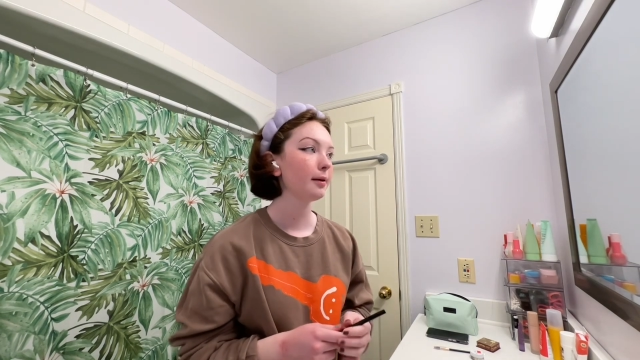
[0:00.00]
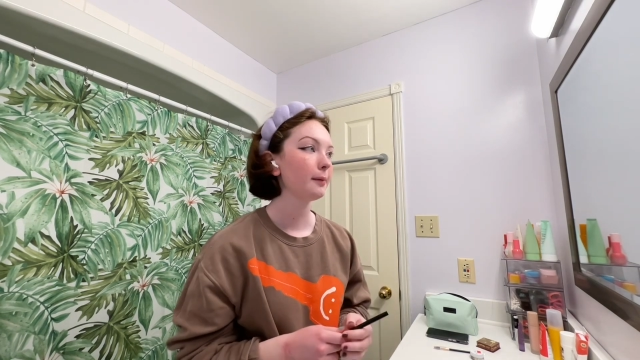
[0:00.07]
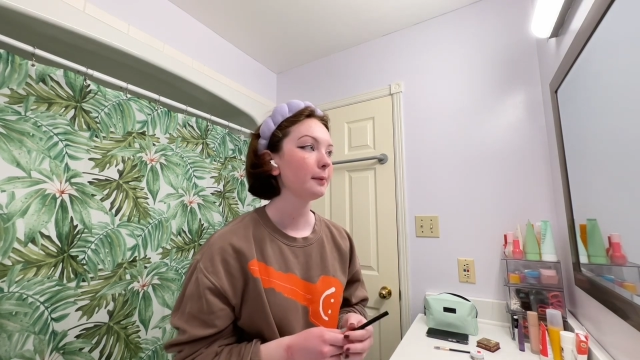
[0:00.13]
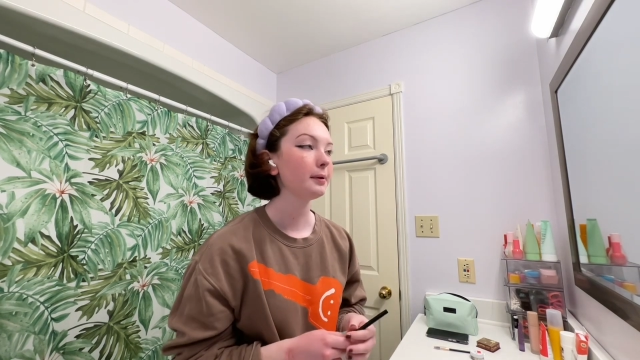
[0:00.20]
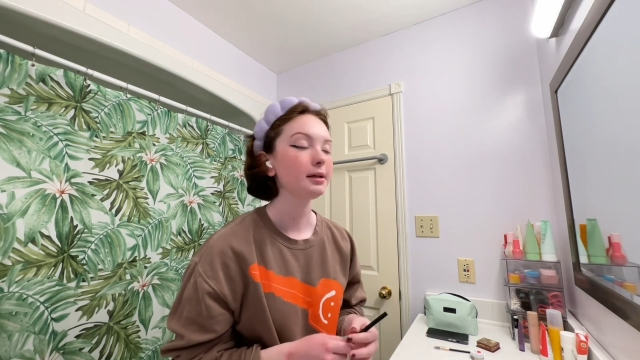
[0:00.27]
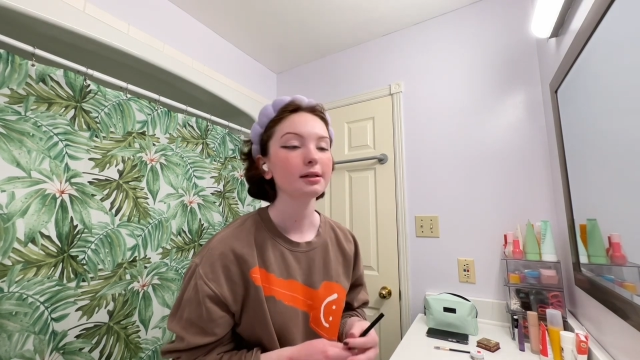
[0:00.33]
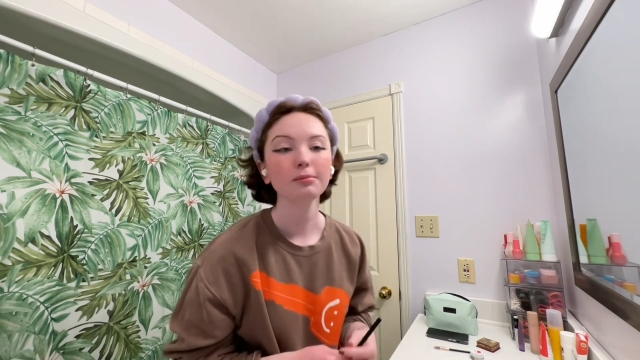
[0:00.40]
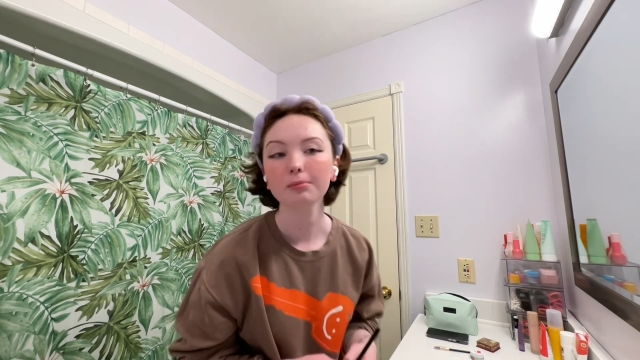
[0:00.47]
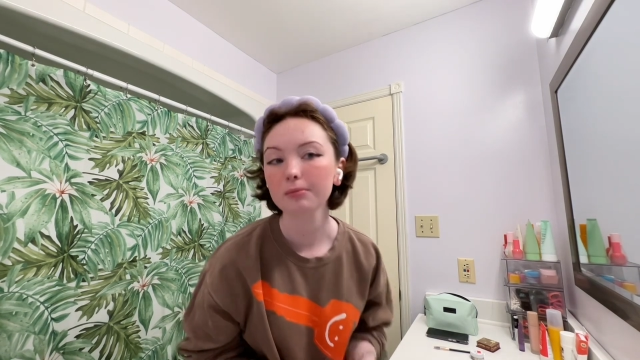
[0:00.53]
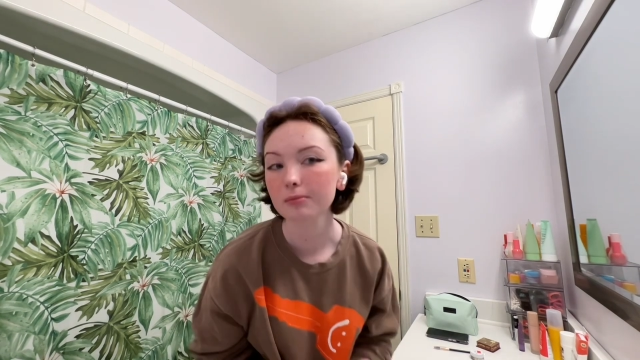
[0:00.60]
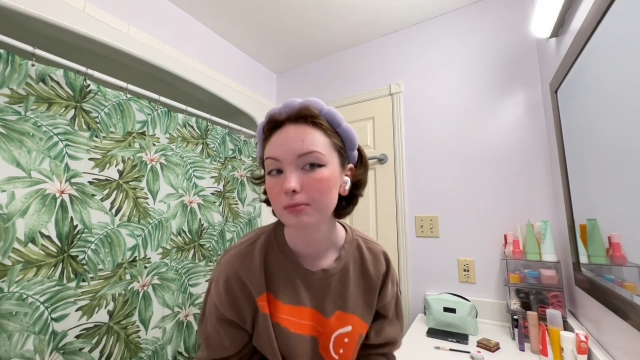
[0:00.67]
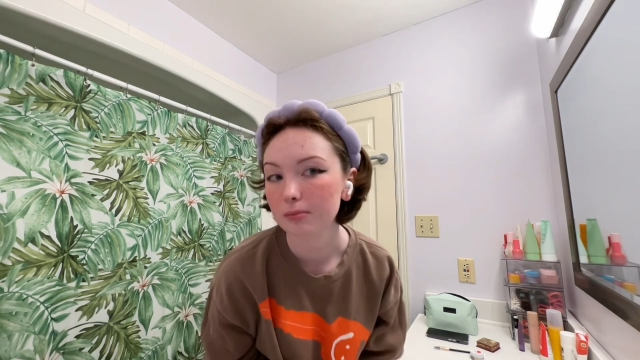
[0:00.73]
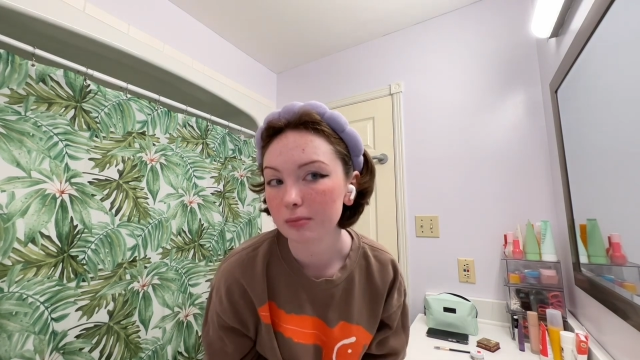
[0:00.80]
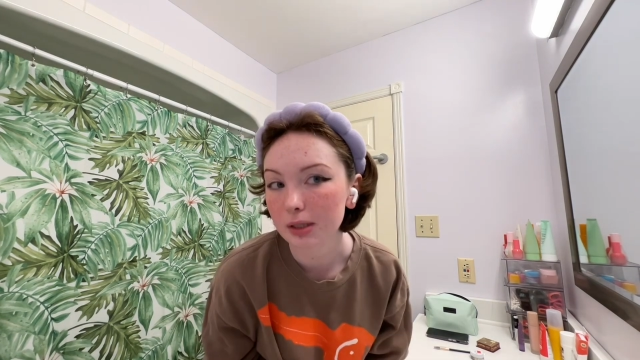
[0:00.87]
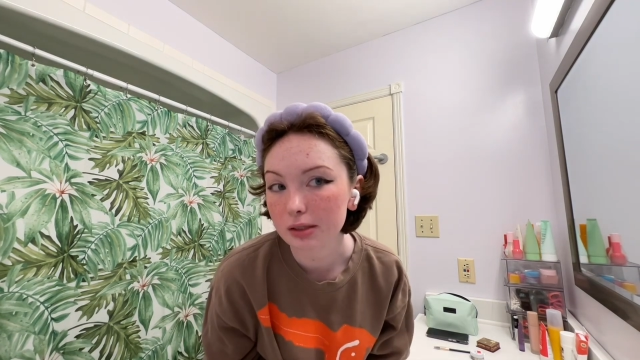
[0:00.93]
but
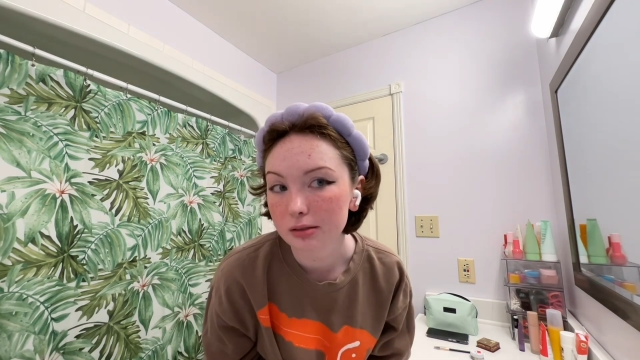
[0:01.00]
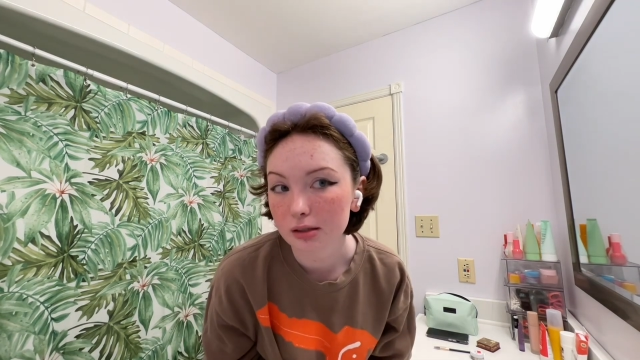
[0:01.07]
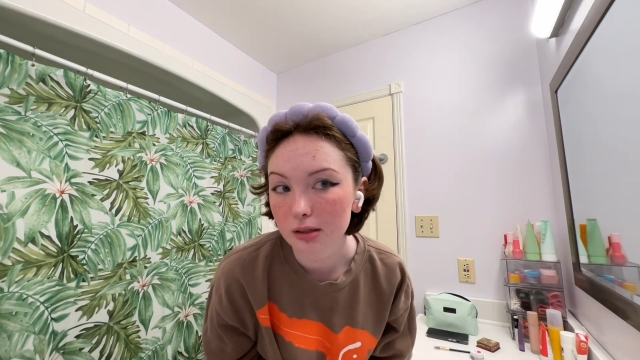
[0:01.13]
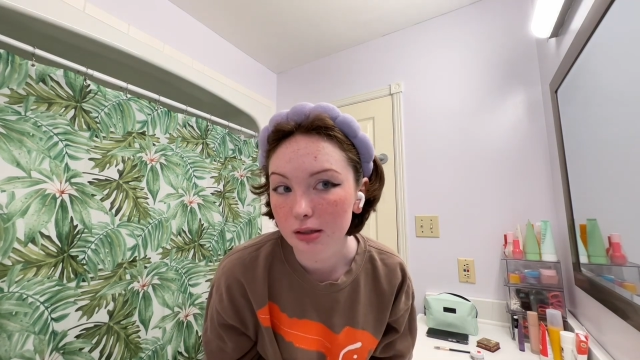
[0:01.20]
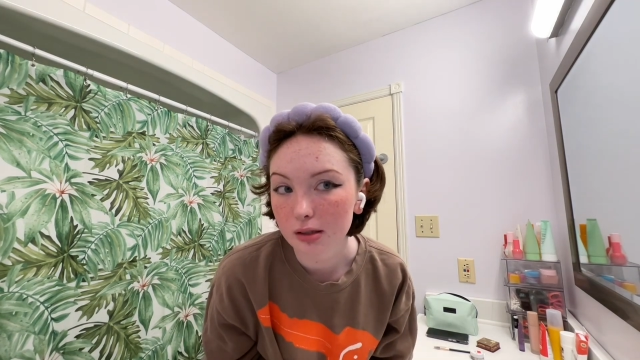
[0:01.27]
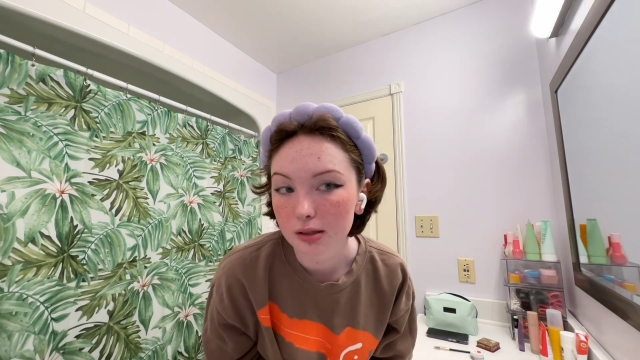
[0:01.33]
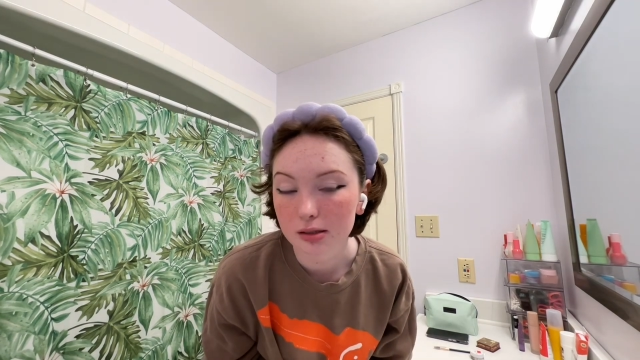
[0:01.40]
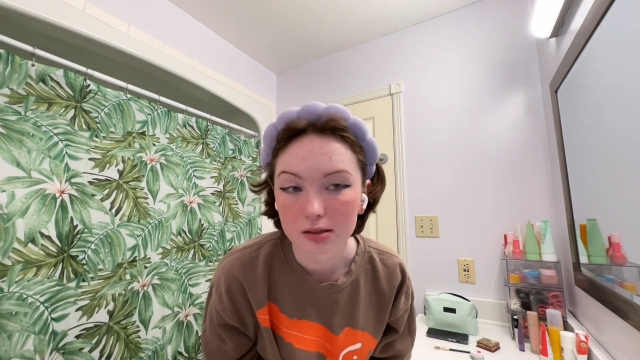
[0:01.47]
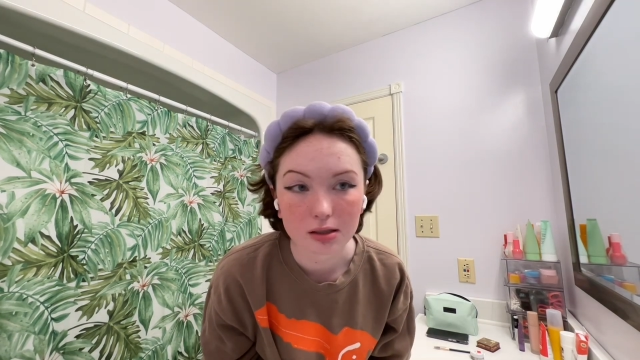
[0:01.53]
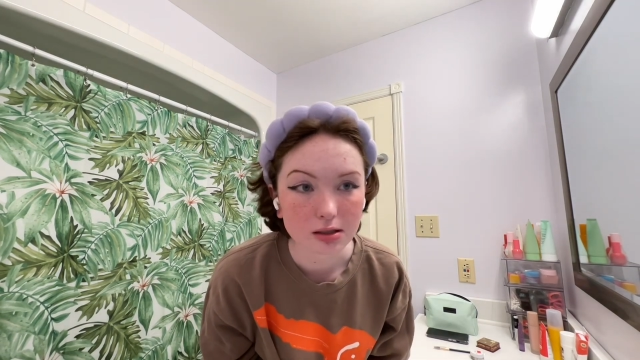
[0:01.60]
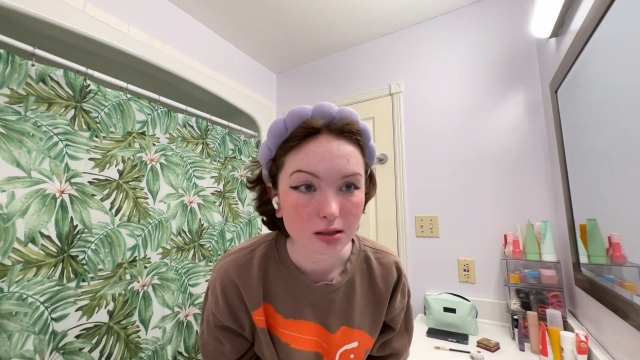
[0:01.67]
basically this is